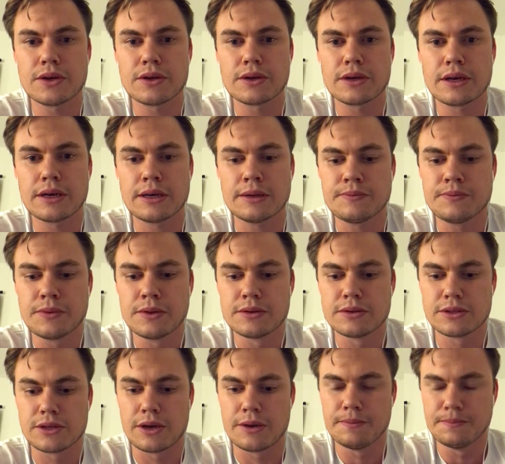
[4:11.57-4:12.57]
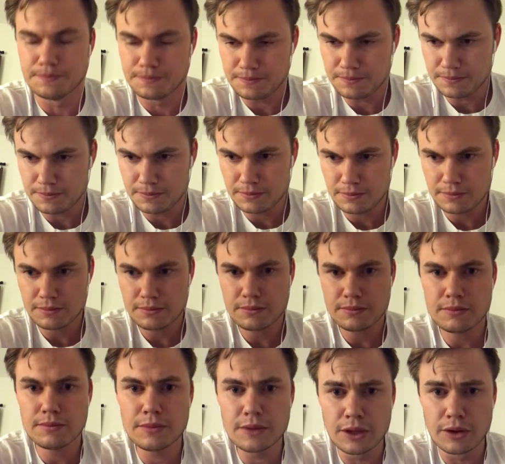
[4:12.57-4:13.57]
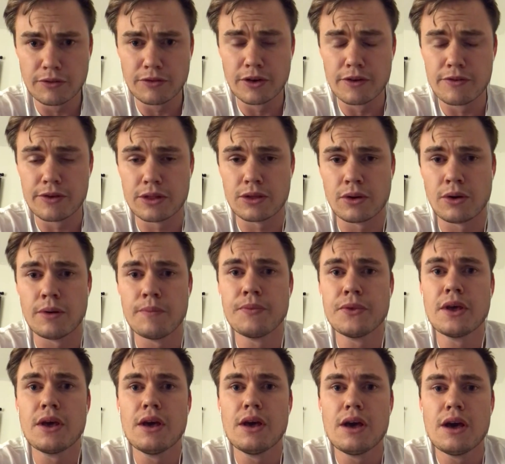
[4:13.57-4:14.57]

Okay, so little food for thought.